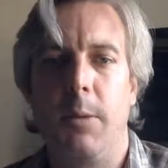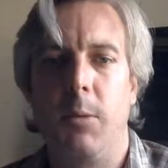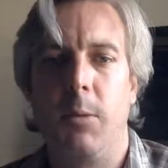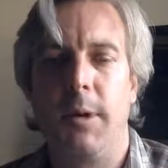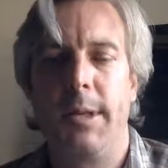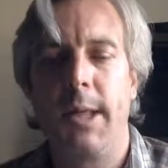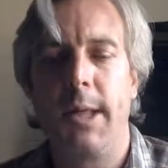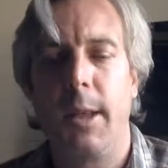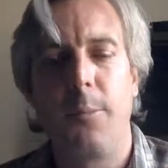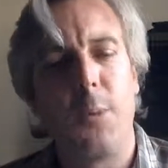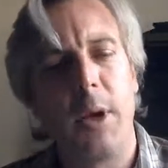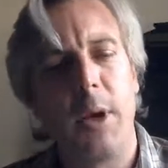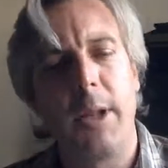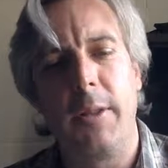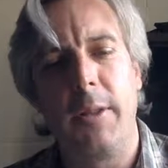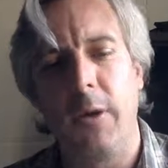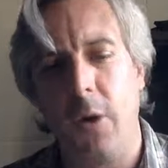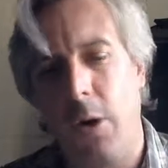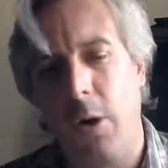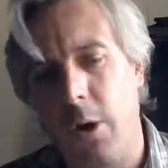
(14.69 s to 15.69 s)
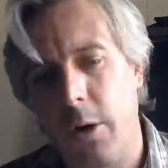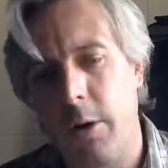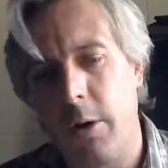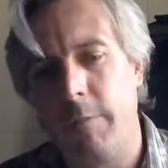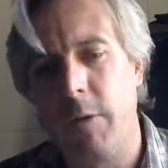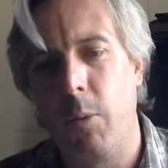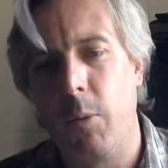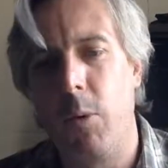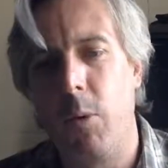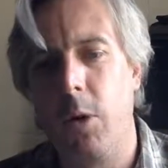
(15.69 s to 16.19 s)
and we're celebrating the art
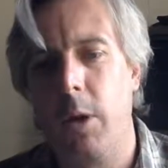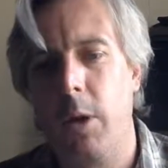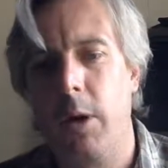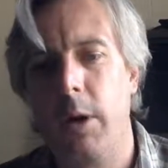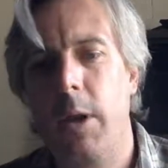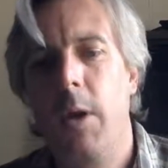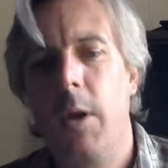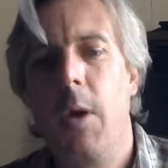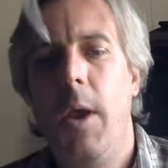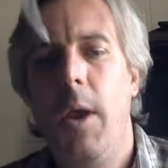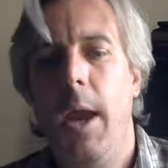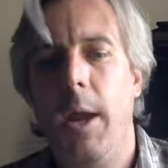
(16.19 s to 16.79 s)
of the word,